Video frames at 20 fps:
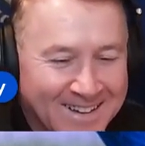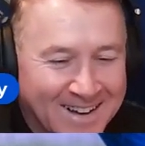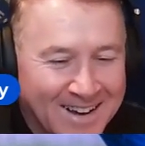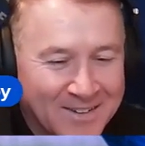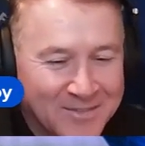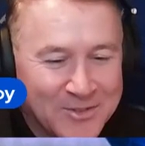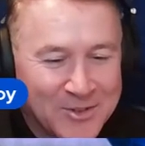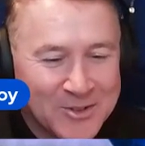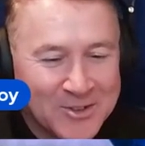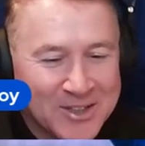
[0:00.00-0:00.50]

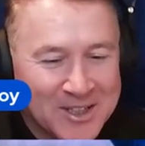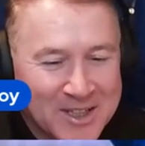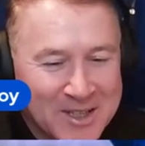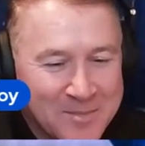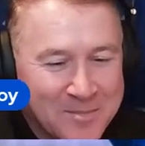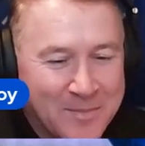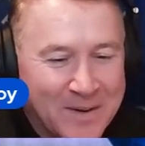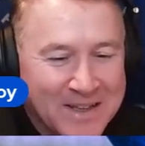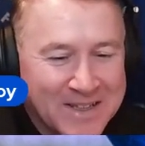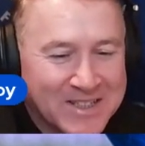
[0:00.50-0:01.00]
I've not got
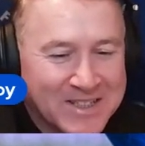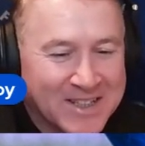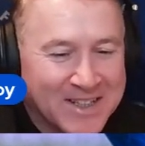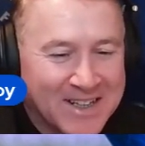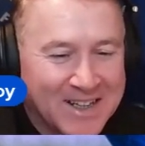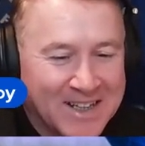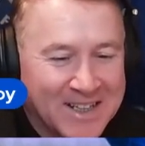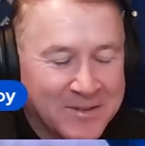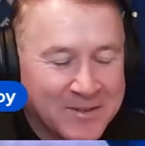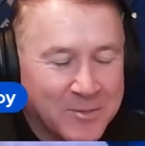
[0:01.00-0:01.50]
the
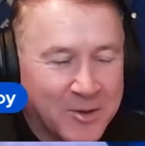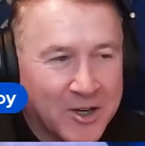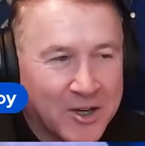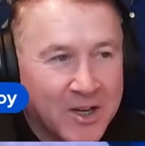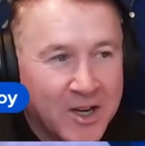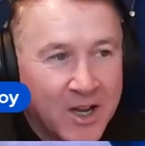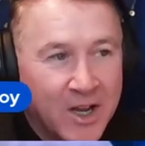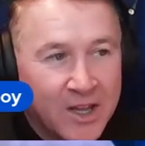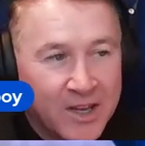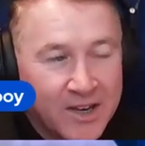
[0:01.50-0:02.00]
picture anymore.
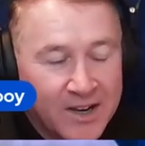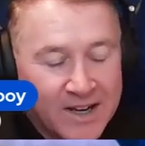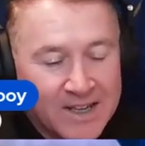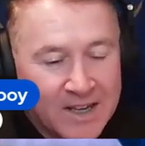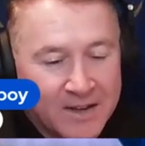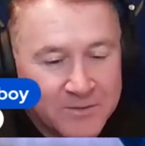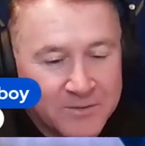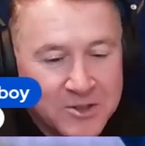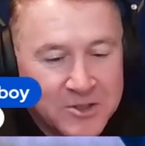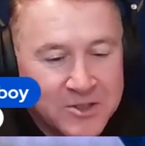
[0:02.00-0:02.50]

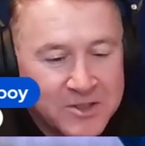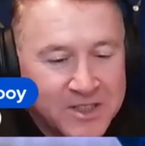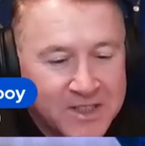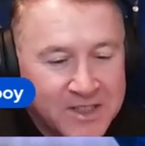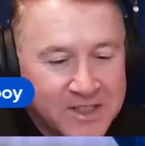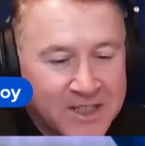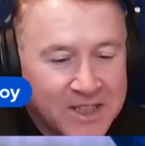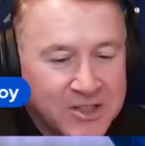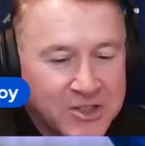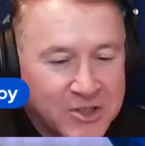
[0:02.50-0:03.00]
Right, I've just
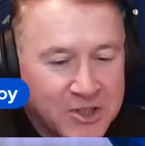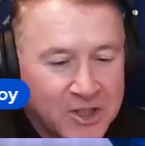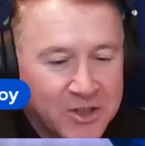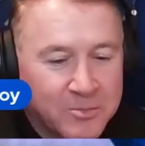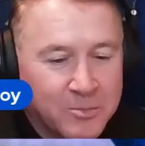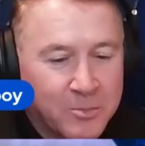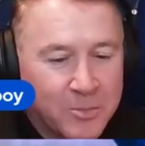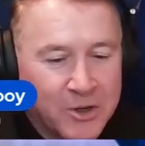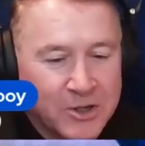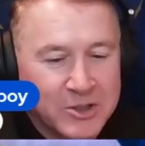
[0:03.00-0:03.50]
seen this
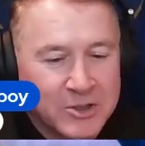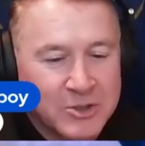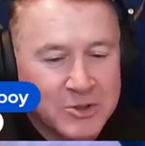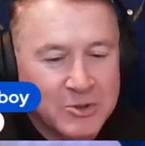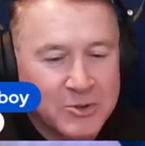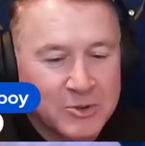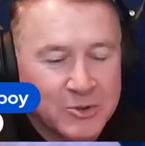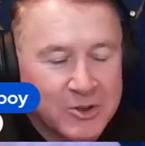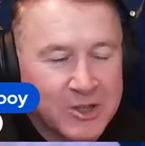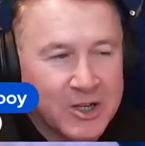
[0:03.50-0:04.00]
young boy
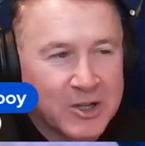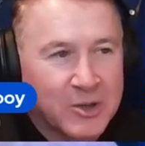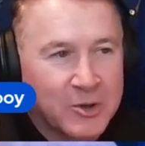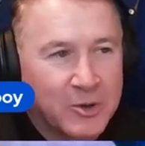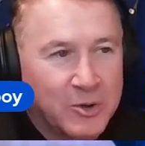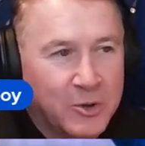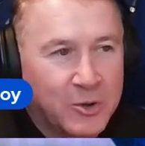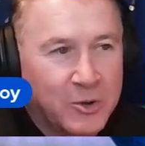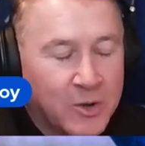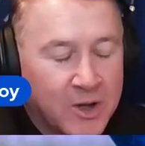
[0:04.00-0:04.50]
score a
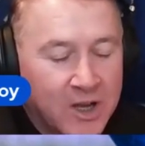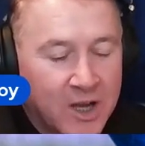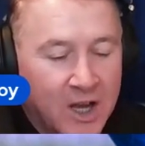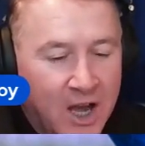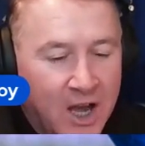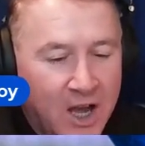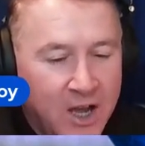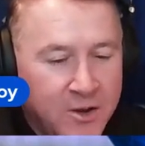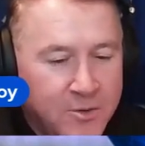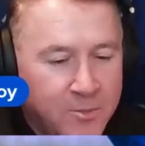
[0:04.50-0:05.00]
goal.
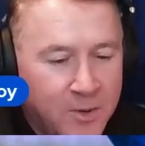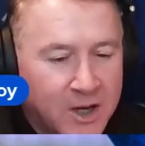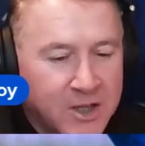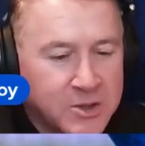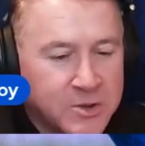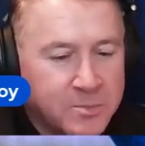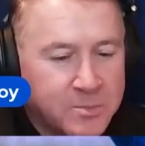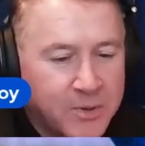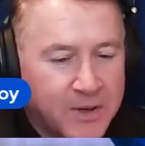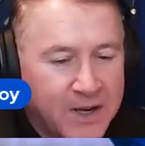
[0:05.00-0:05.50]
How
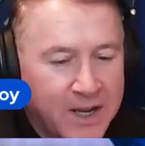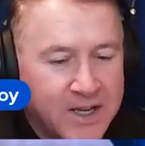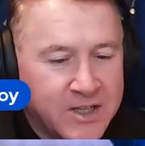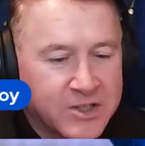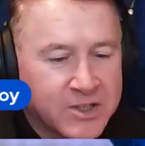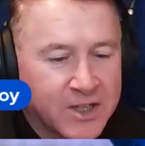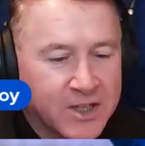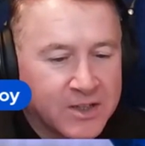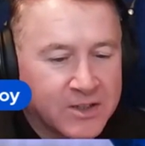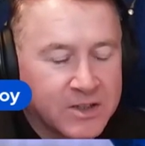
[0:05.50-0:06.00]
much
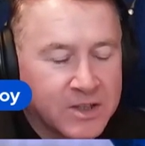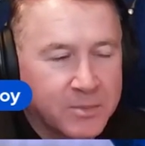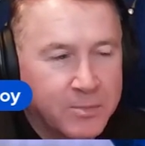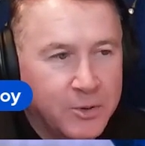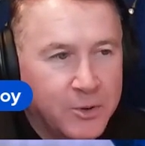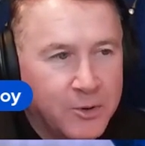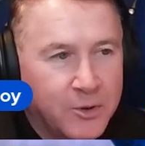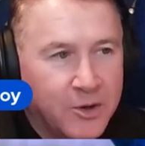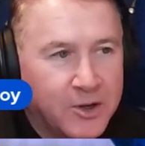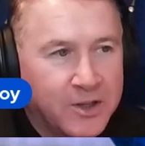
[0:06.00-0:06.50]
pressure to
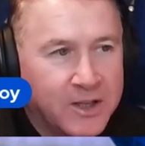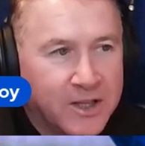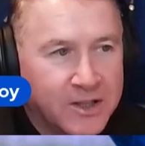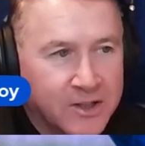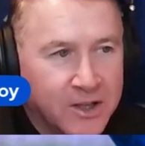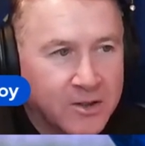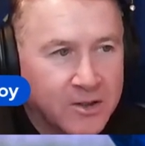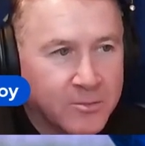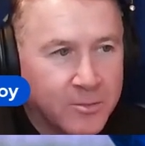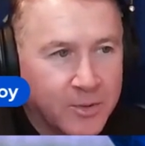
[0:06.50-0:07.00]
put on a
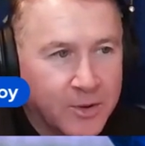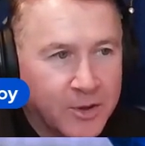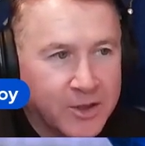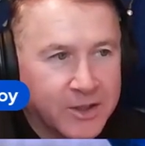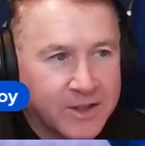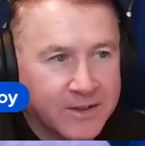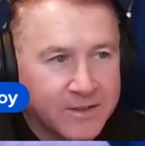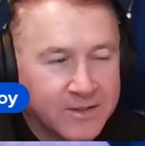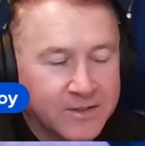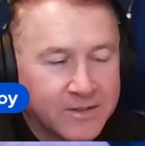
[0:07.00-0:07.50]
young
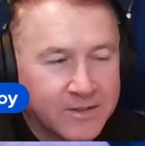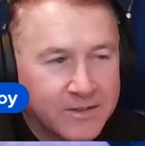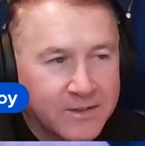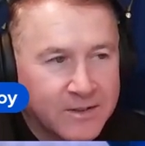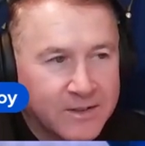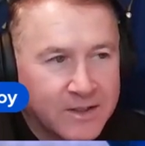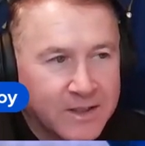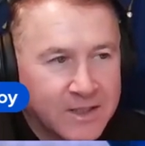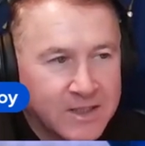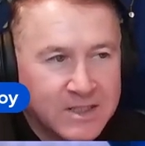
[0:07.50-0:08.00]
boy?
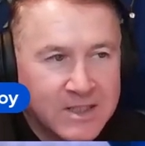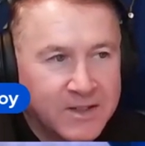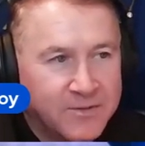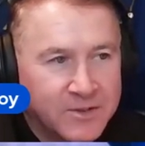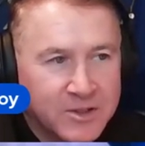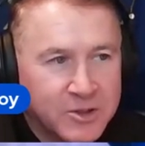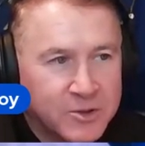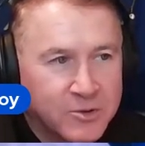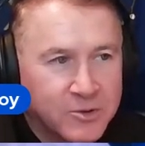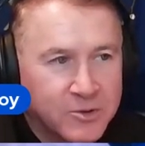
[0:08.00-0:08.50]
He's
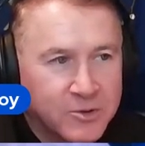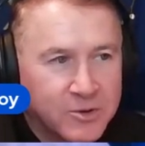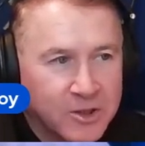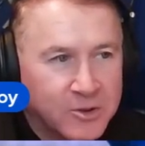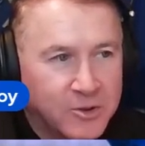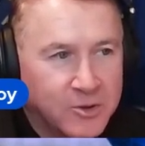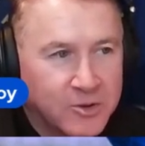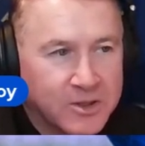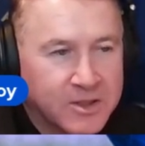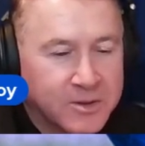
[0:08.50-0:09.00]
never scored a
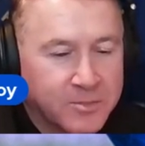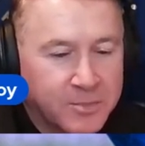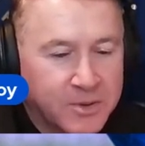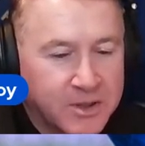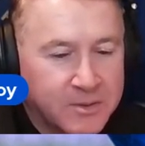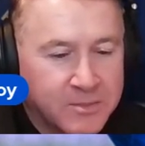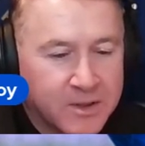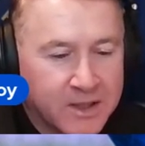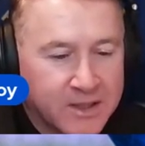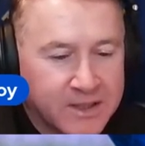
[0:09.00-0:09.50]
goal in the
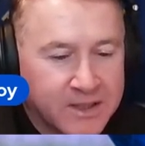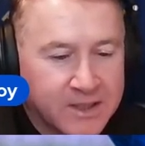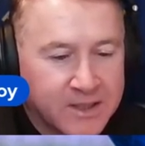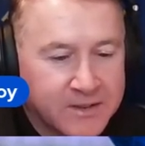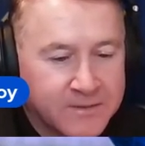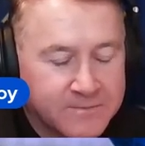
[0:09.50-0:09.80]
Premier League.